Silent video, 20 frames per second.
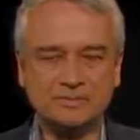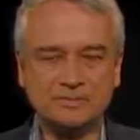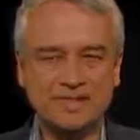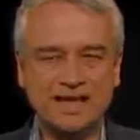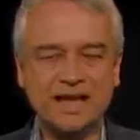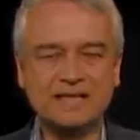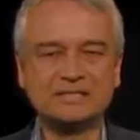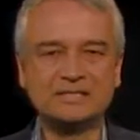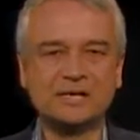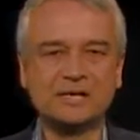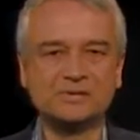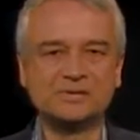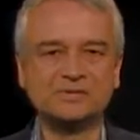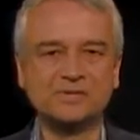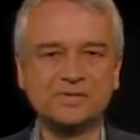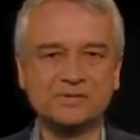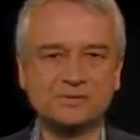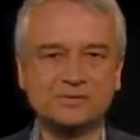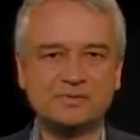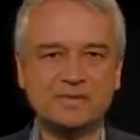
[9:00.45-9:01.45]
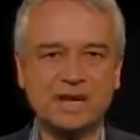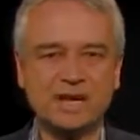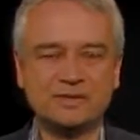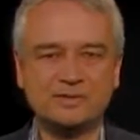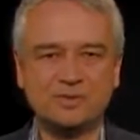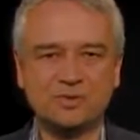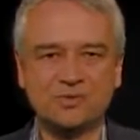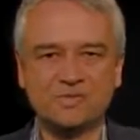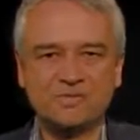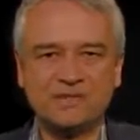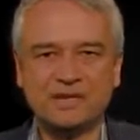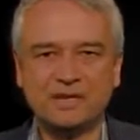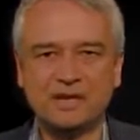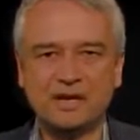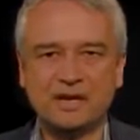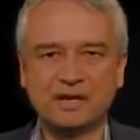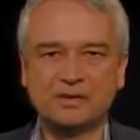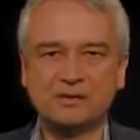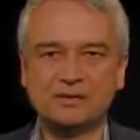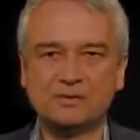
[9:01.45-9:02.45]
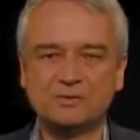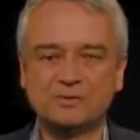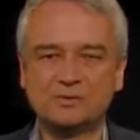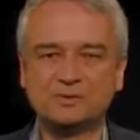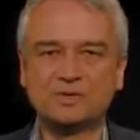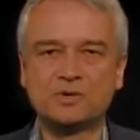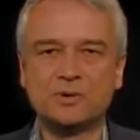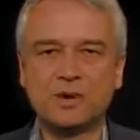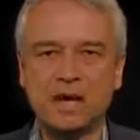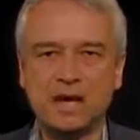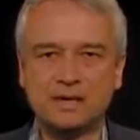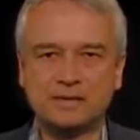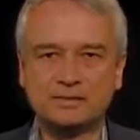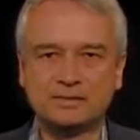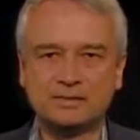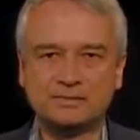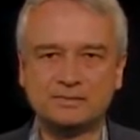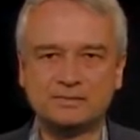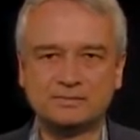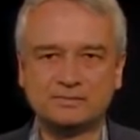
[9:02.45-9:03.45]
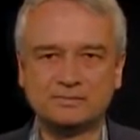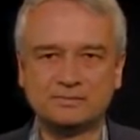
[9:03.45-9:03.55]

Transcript: That tells you that your thinking was correct.